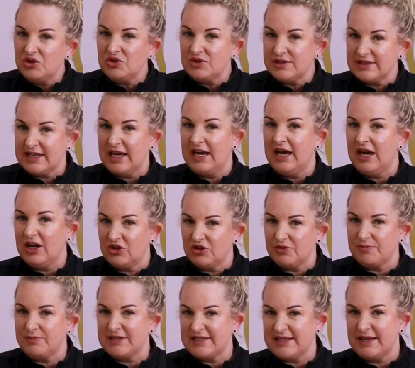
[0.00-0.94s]
use
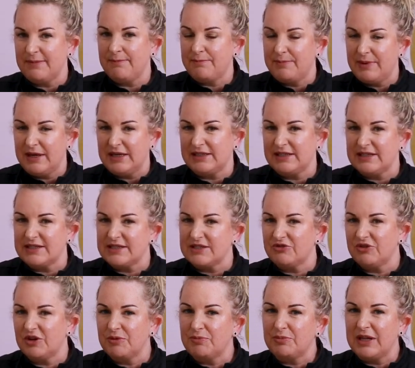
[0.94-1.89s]
100% butter,
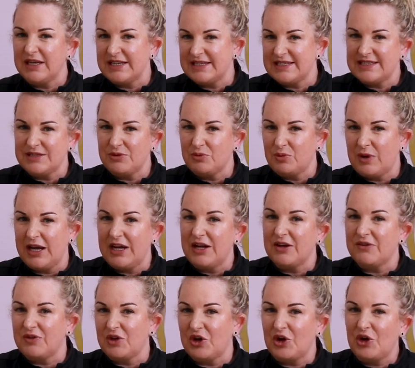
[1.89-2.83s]
so replace the weight
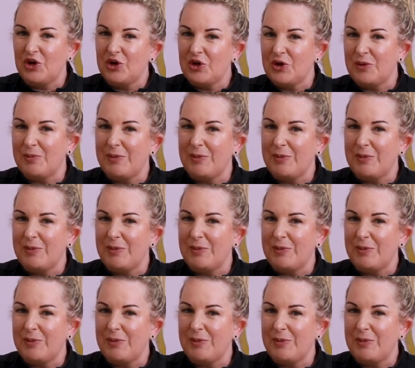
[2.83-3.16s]
of the cocoa